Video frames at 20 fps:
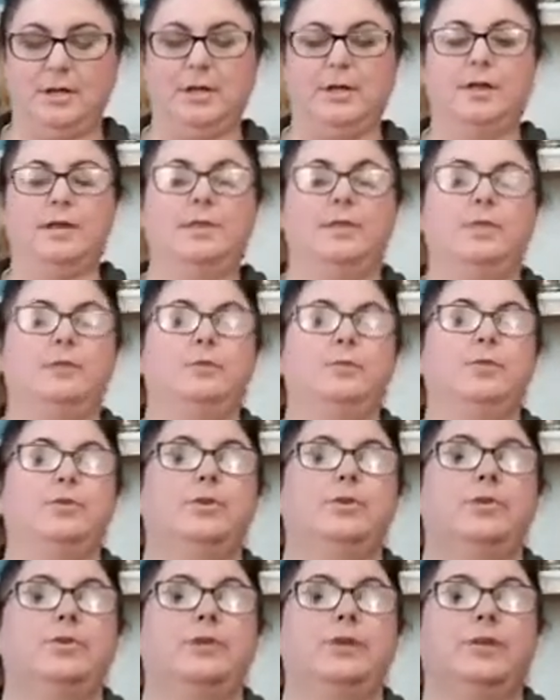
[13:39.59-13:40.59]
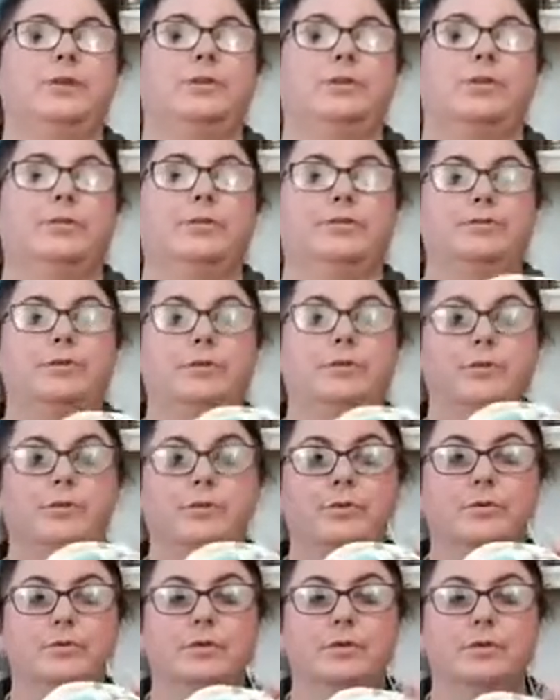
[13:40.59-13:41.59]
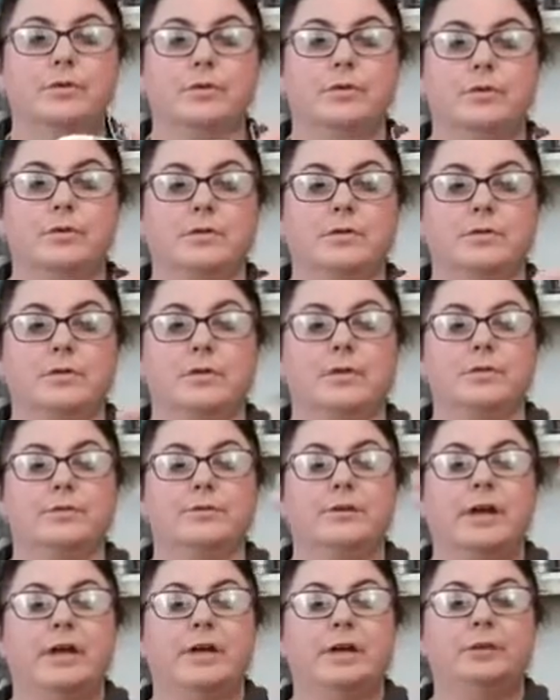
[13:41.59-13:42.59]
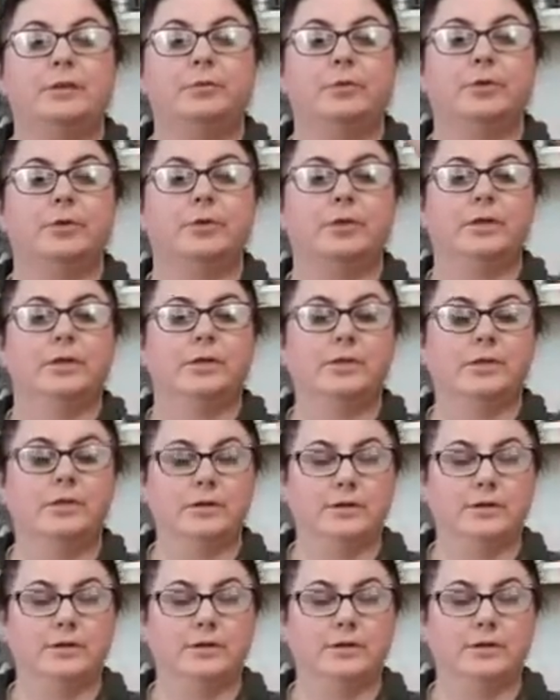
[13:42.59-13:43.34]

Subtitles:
and then pull your needle through the little thread and pull it.